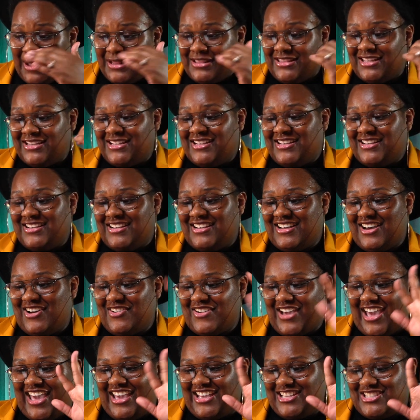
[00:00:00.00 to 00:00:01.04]
The
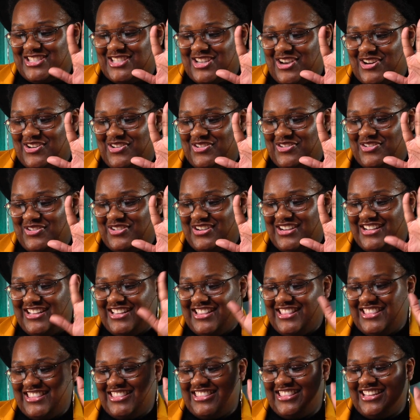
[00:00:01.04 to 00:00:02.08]
okay, so...
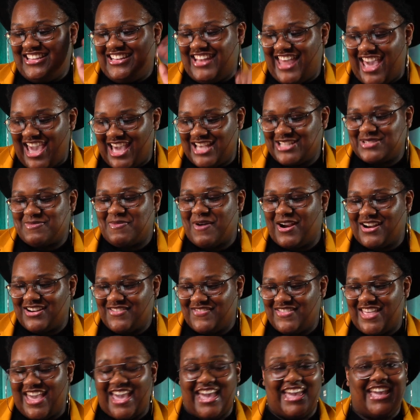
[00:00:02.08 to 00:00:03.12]
The last part
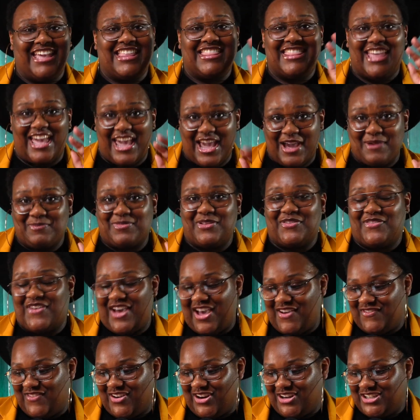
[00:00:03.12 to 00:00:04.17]
of that in the
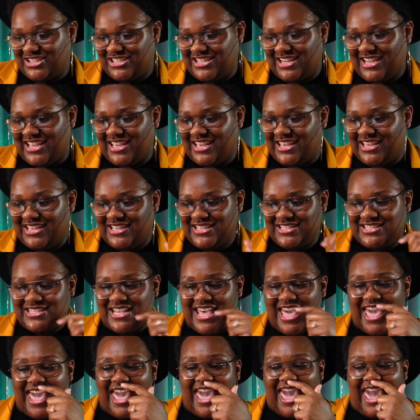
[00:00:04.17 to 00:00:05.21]
Amplified version is,
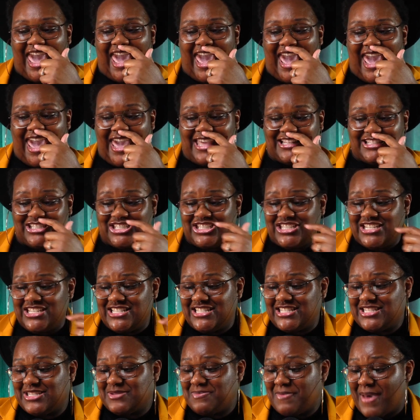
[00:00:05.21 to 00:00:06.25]
and she
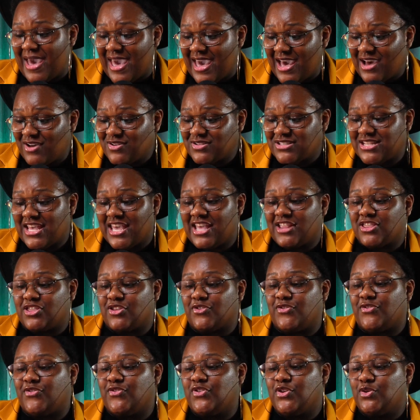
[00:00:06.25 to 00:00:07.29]
smiles at
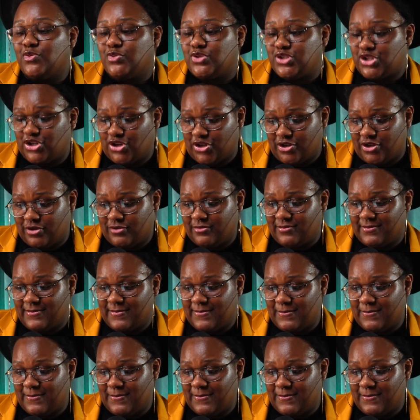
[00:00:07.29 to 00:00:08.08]
the future,